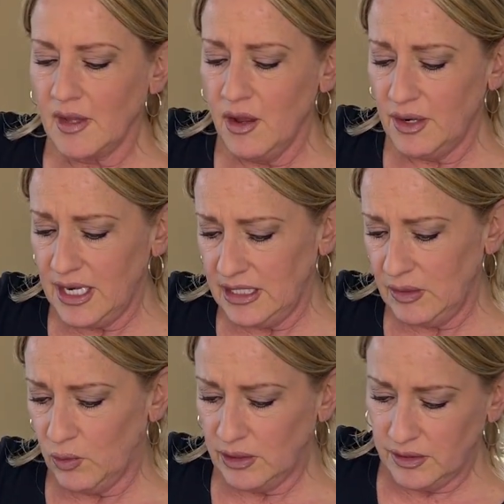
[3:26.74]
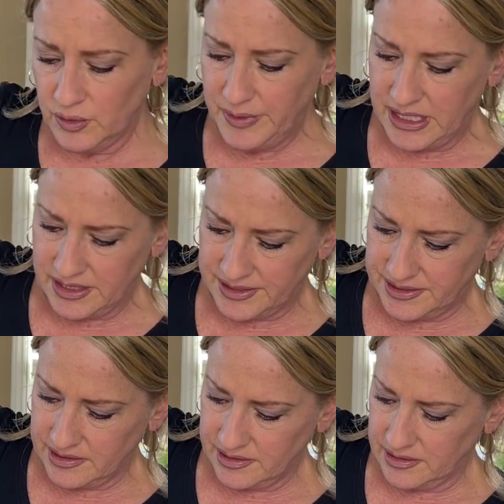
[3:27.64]
All right, I need one little piece.
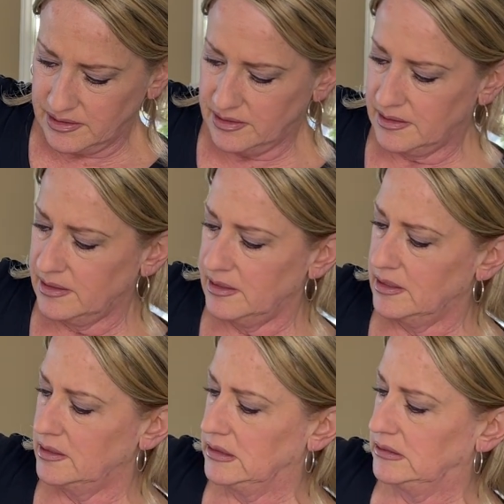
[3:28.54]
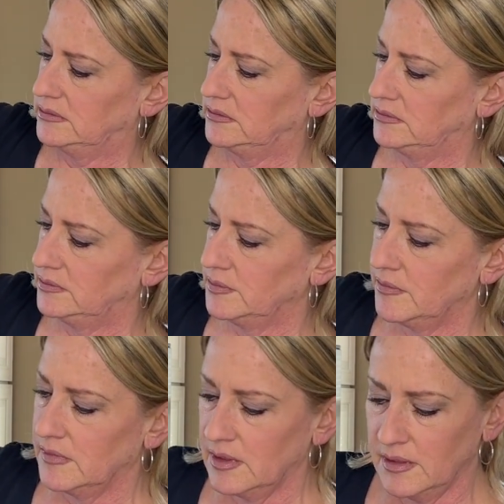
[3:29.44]

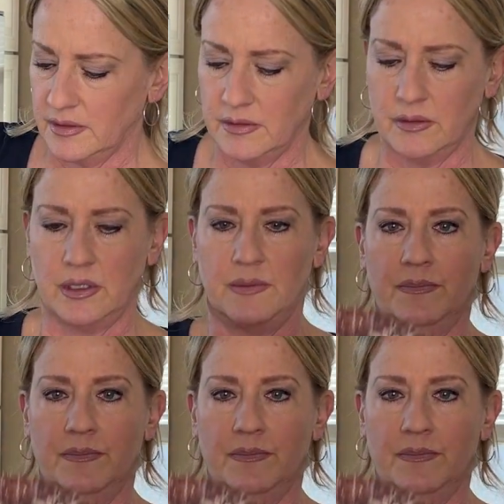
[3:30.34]
Okay.